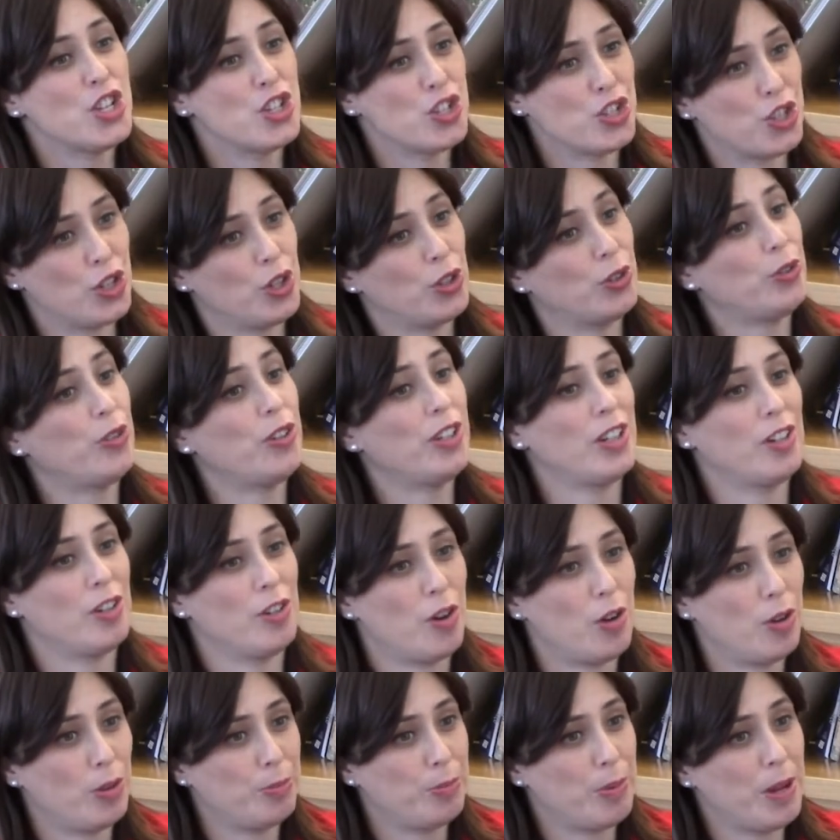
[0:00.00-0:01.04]
children and
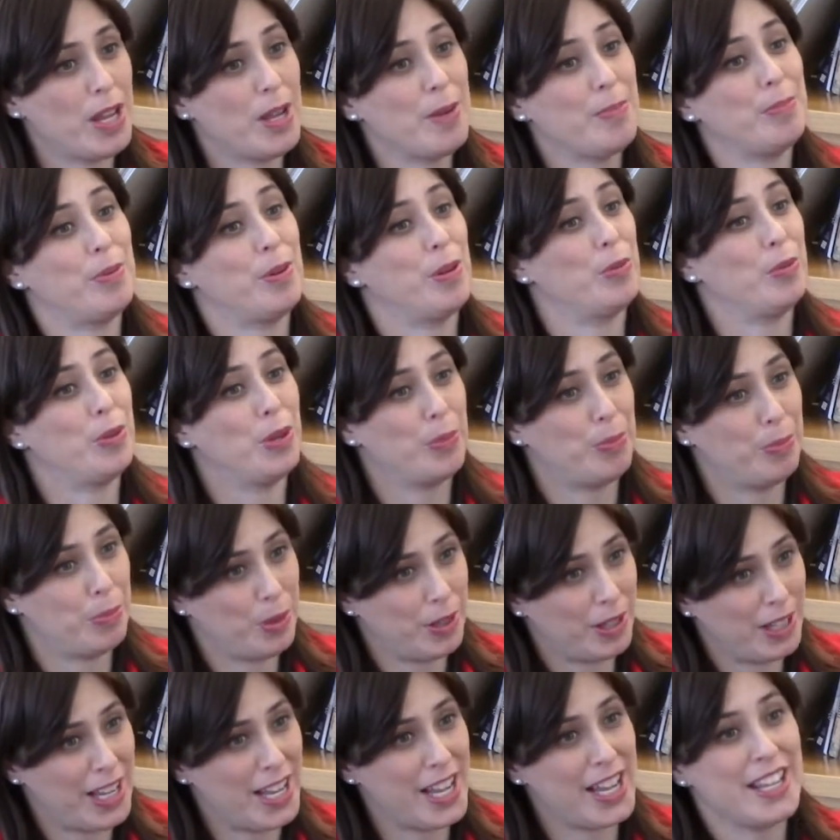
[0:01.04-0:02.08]
old people will
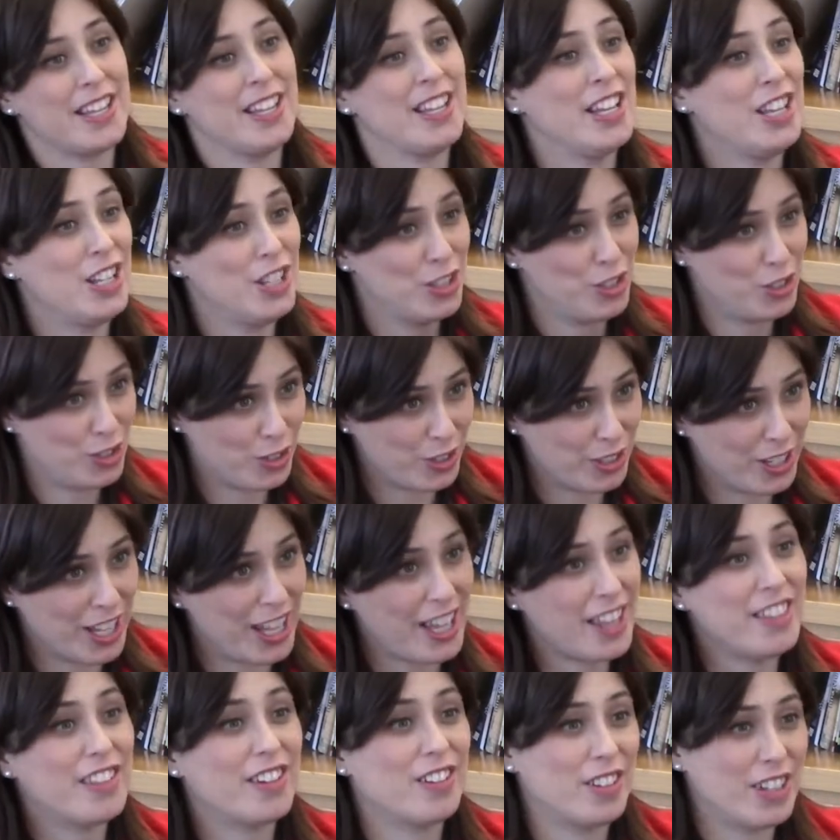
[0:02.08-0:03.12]
play
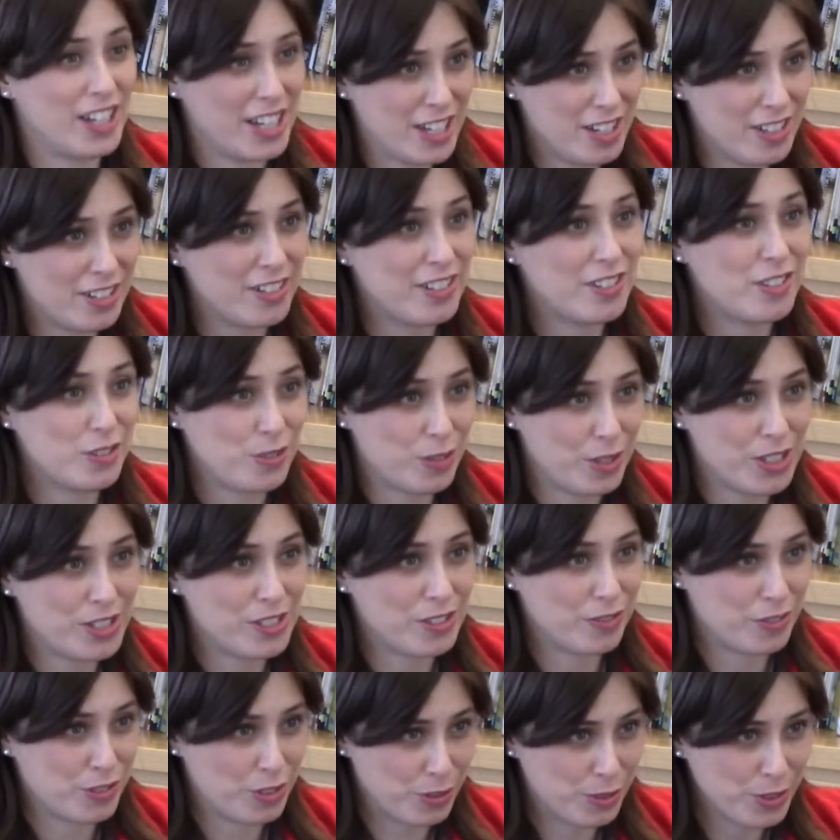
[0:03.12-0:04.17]
together in the streets
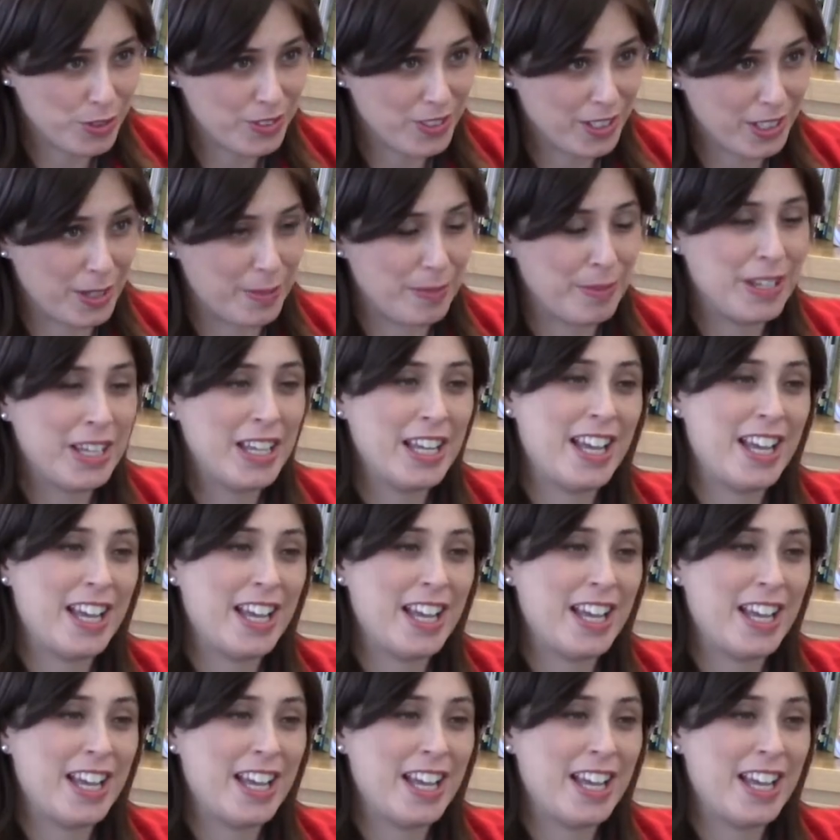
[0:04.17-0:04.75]
of Jerusalem.